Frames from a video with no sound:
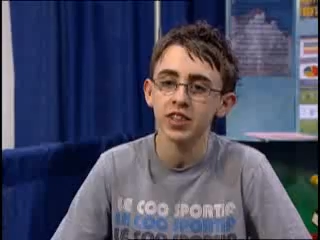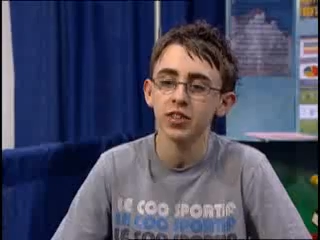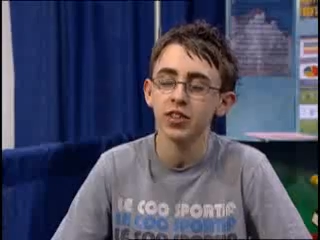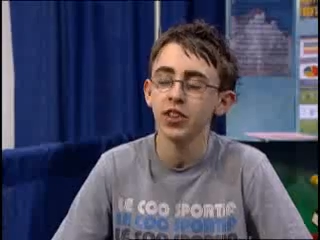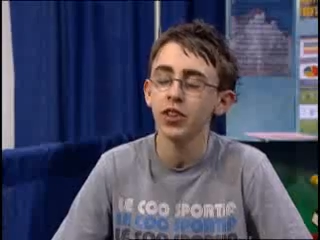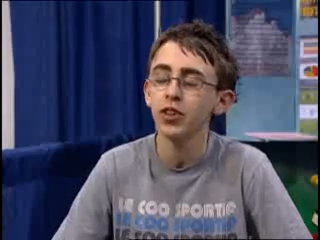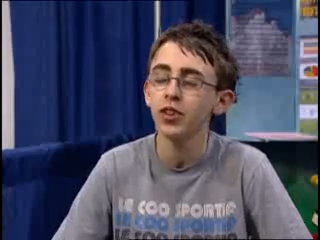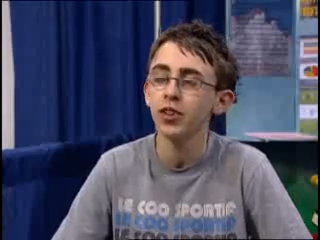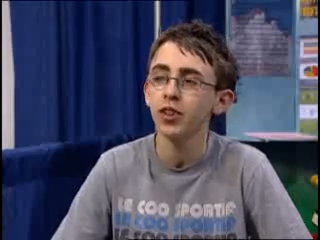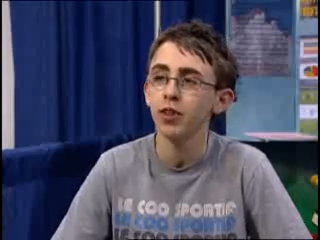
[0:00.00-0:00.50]
So I
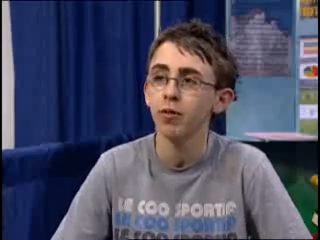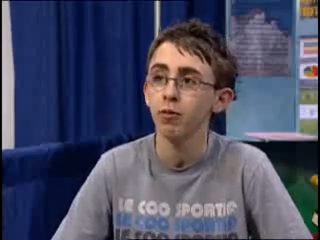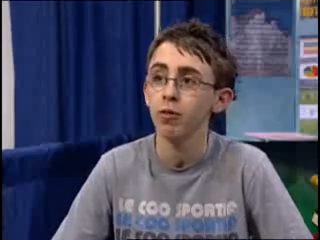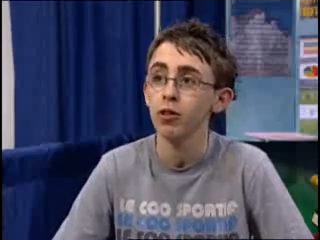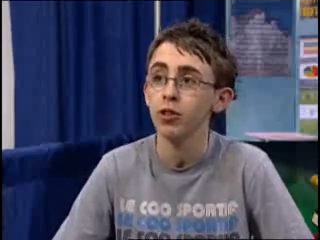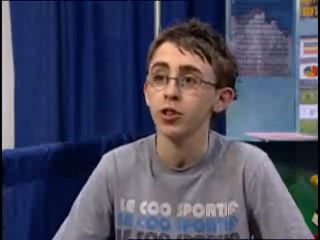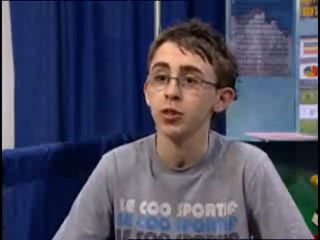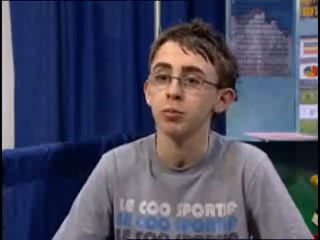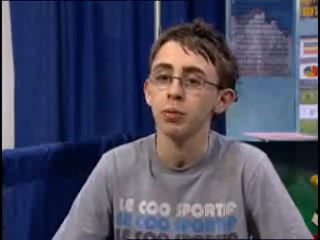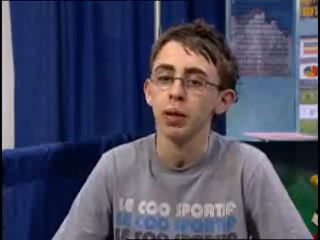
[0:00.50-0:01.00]
knew it
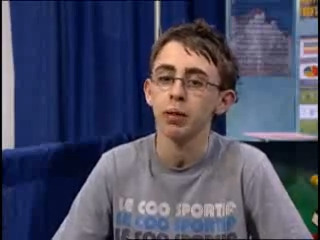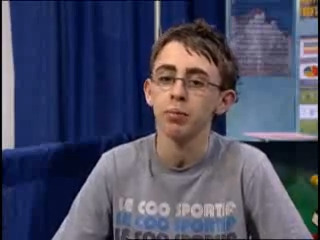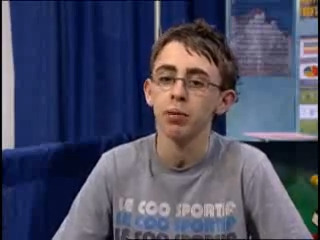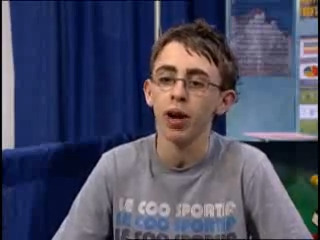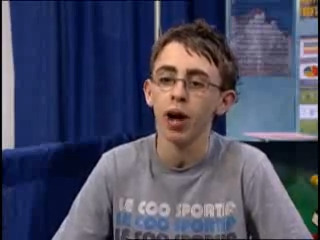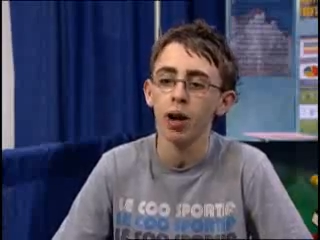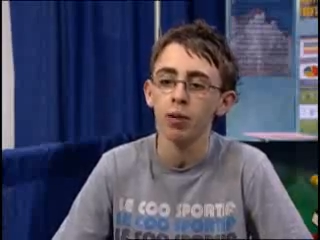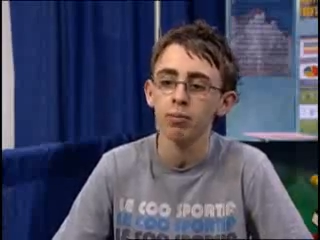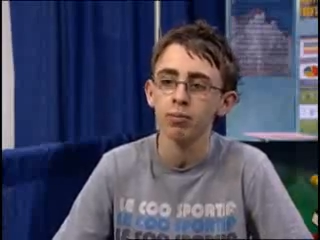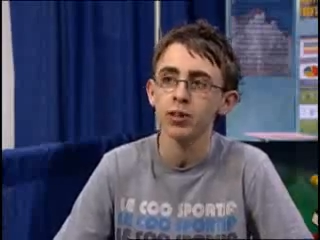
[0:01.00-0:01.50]
was a big
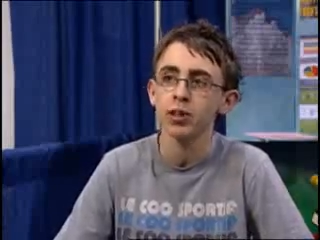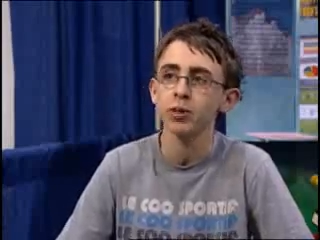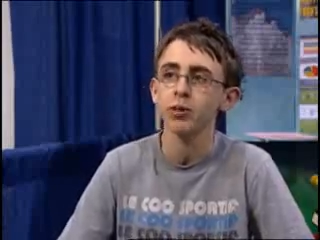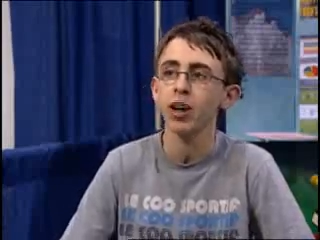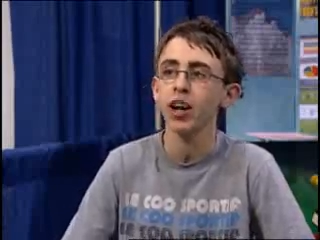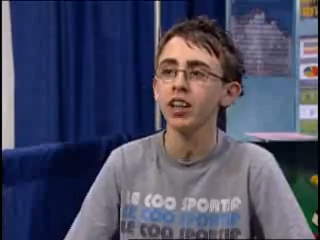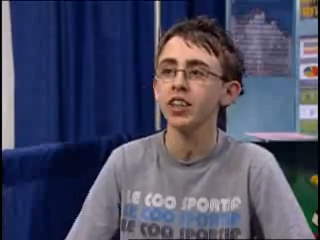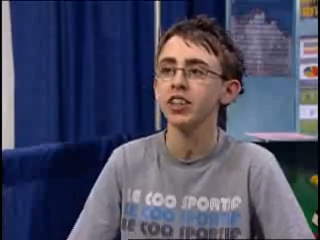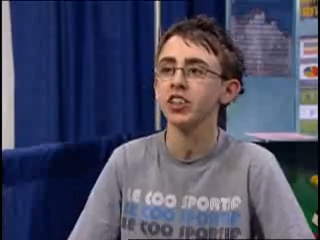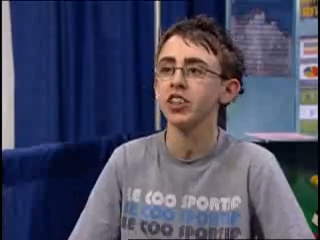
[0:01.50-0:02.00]
problem. So I
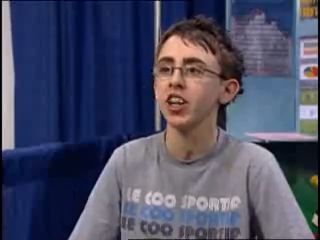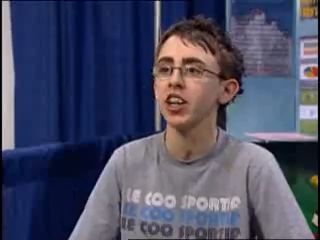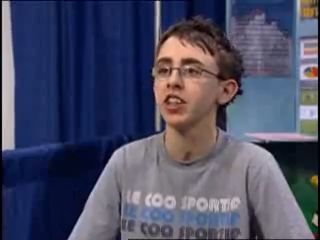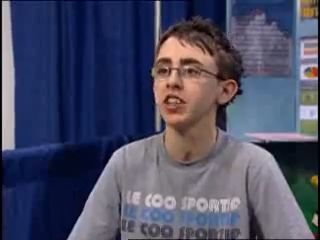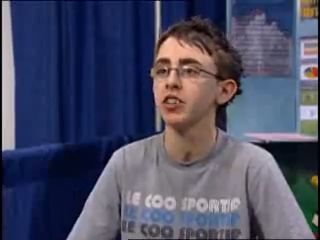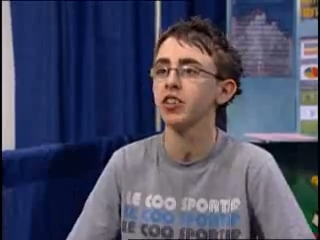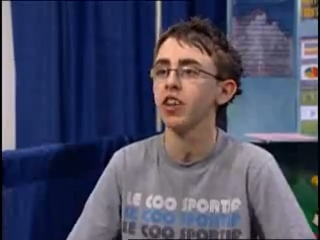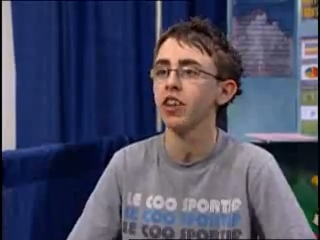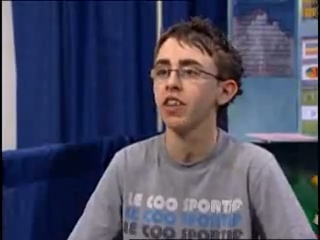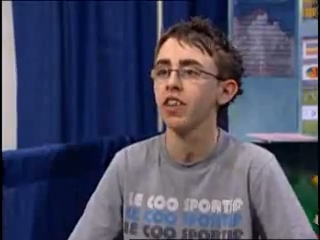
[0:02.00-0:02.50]
had to try and
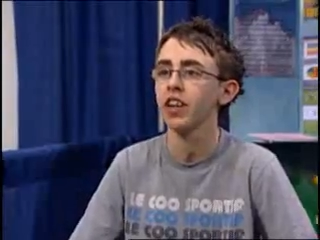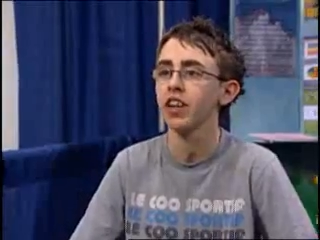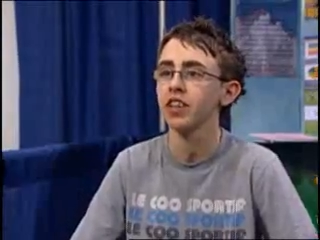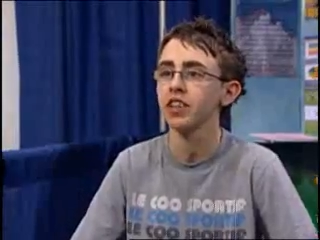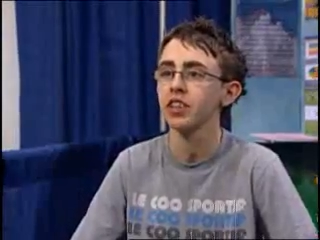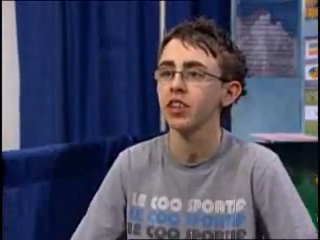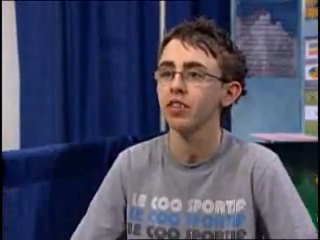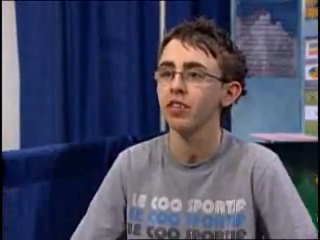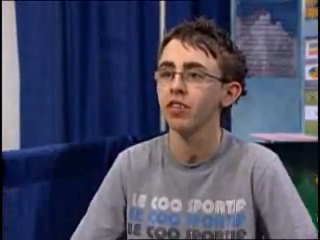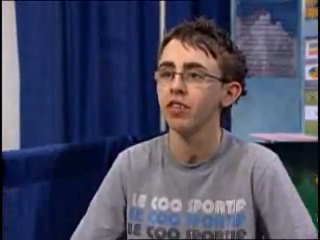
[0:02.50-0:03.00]
sort of think of
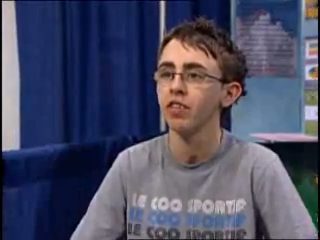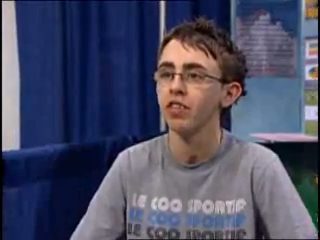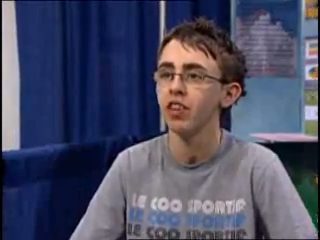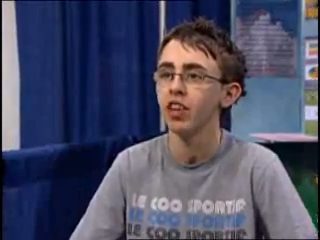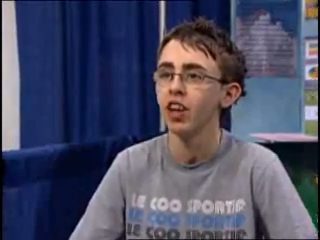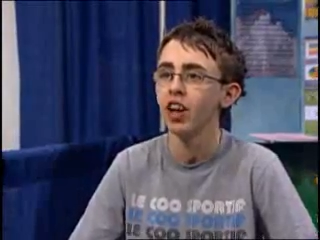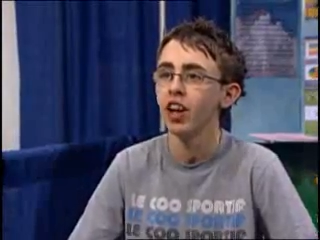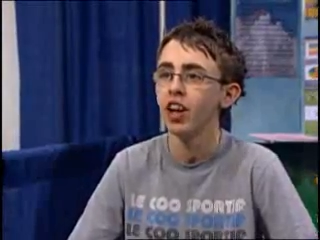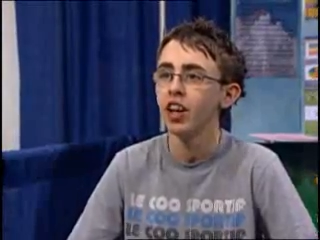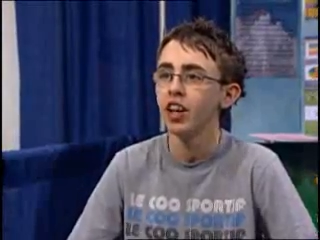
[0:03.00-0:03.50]
something
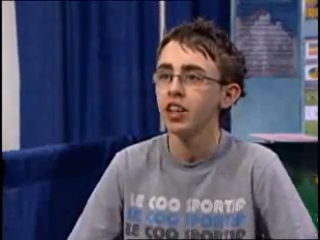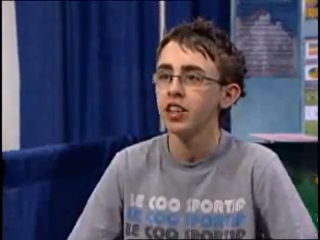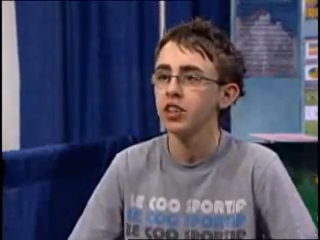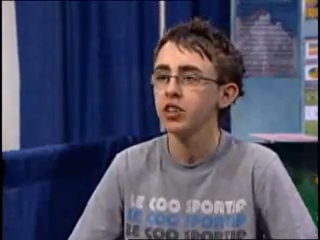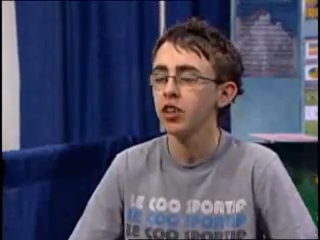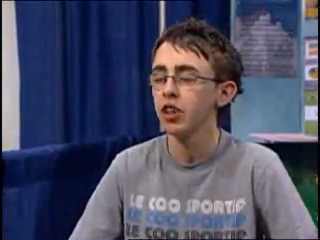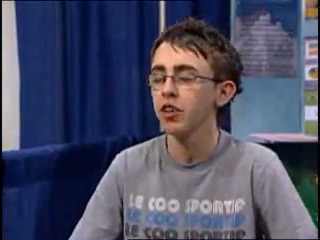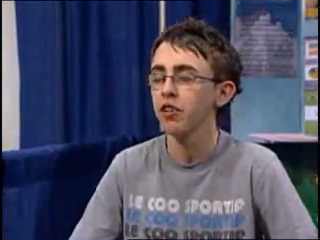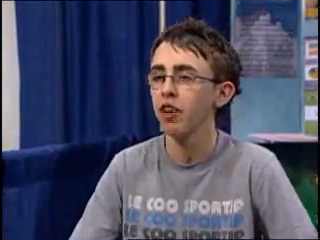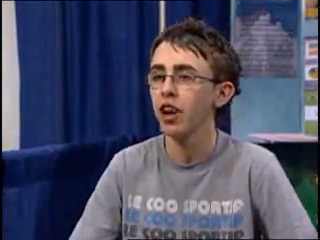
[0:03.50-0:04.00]

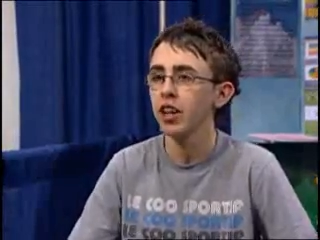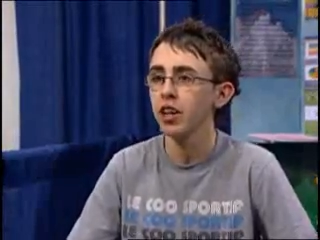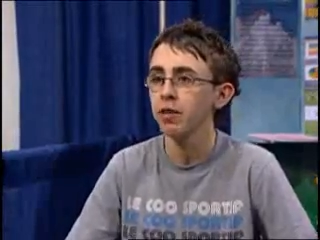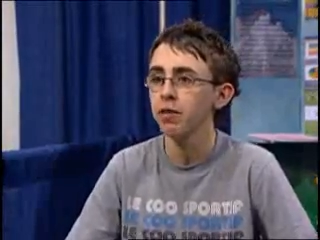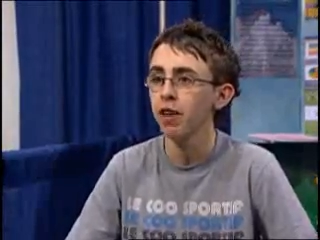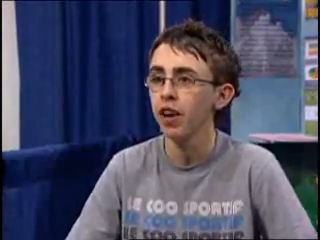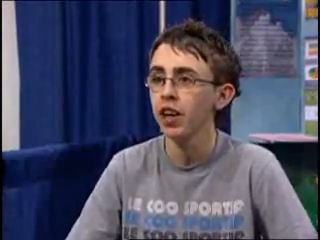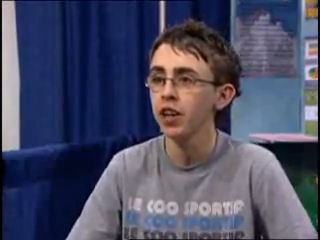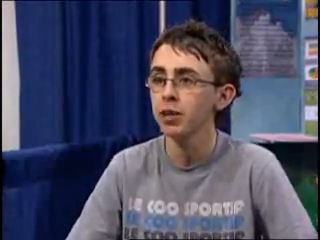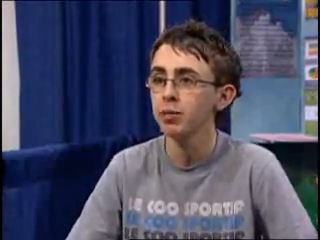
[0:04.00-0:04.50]
sort of to
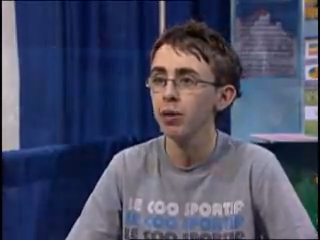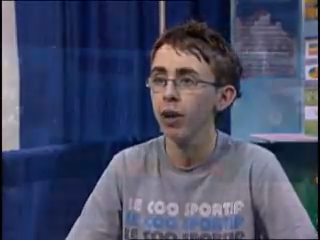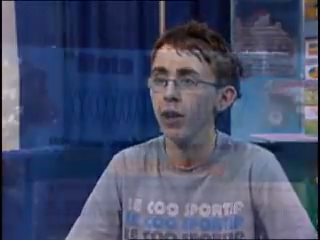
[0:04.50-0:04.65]
rectify this